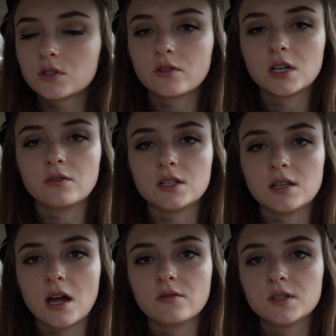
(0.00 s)
so
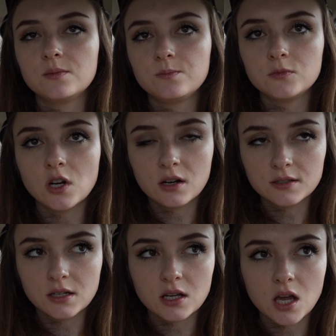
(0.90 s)
anyways, I was
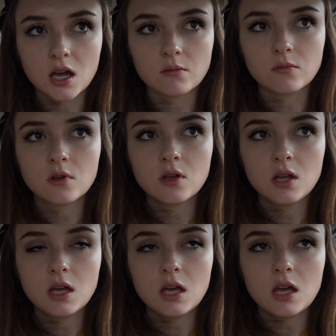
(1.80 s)
dog sitting him,
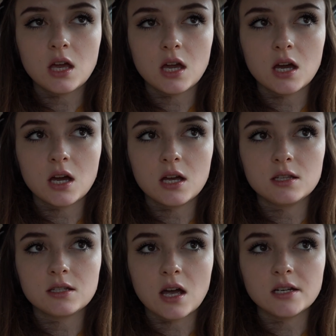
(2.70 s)

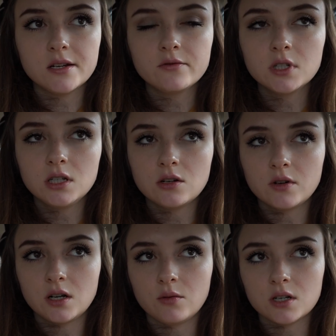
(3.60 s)
and I didn't really know
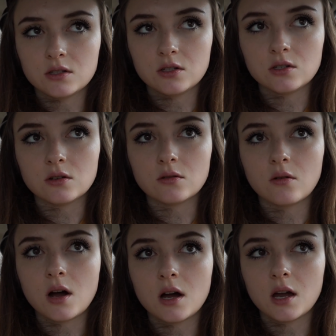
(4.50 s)
what I wanted to
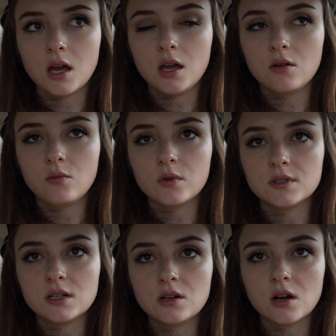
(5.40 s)
do. I
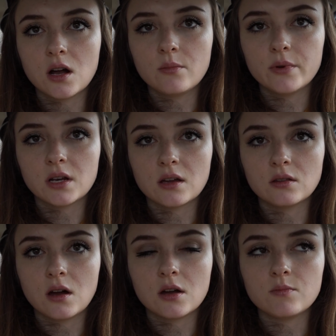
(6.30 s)
was in Europe and I
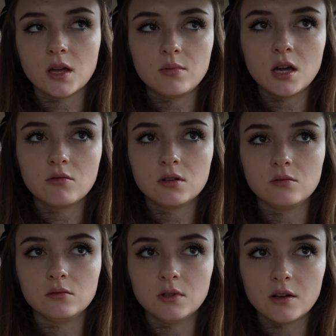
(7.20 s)
thought maybe I
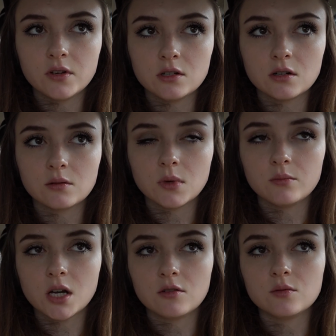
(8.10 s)
would live in Europe,
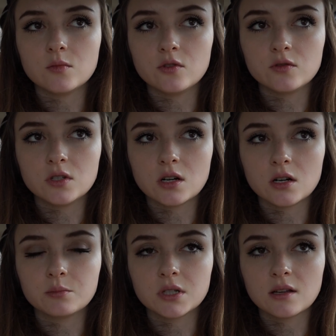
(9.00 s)
maybe I would move to
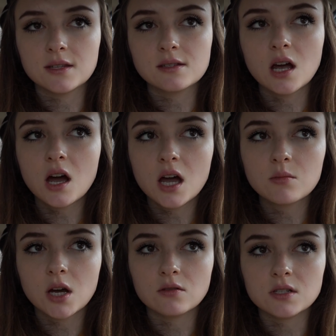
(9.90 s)
Europe. And at the
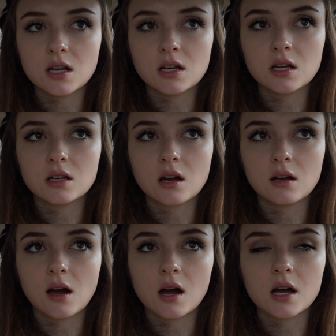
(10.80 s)
time I was dating a
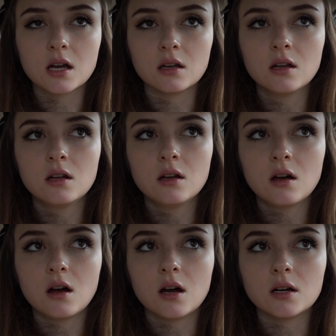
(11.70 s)
guy
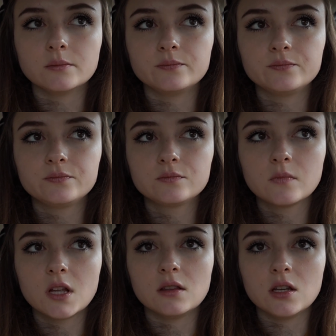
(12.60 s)
um,
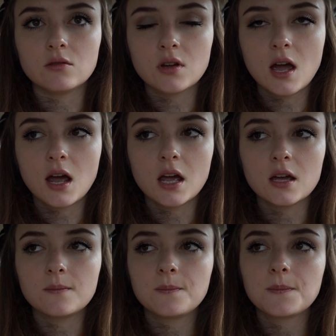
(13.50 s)
in the U K,